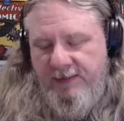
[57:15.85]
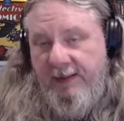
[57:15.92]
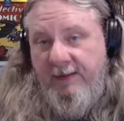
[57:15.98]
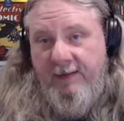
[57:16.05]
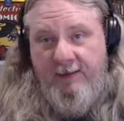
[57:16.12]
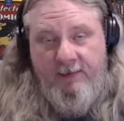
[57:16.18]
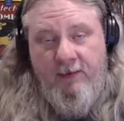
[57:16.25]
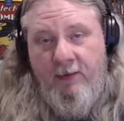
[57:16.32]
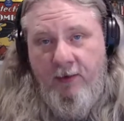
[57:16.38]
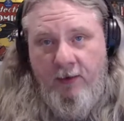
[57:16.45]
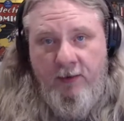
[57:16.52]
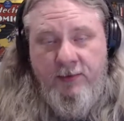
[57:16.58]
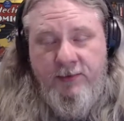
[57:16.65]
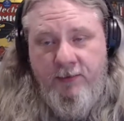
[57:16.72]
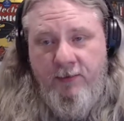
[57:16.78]
I think their
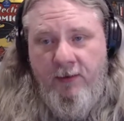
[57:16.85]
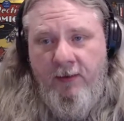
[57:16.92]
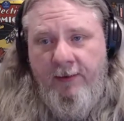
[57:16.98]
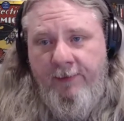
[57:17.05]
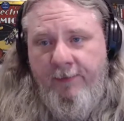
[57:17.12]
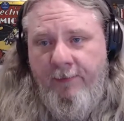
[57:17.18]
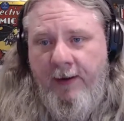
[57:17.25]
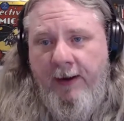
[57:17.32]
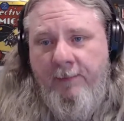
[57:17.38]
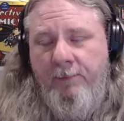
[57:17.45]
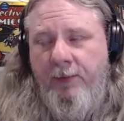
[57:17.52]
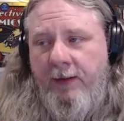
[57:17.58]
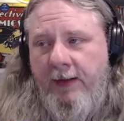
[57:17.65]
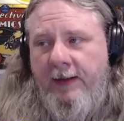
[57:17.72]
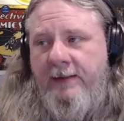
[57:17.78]
hearts are all in the right
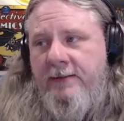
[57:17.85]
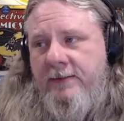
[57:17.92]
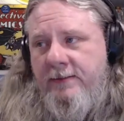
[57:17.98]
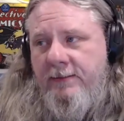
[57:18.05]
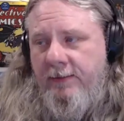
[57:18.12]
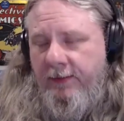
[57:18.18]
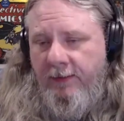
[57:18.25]
place